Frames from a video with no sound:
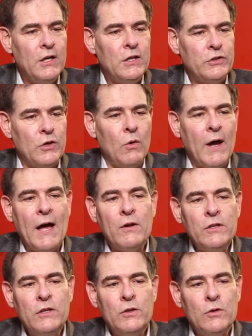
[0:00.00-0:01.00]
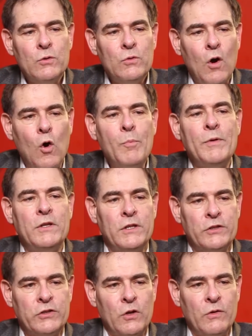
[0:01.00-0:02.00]
So how do you open
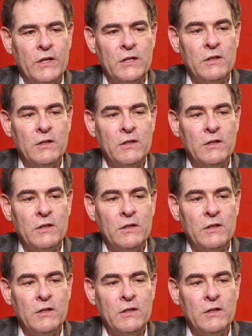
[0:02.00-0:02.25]
this so that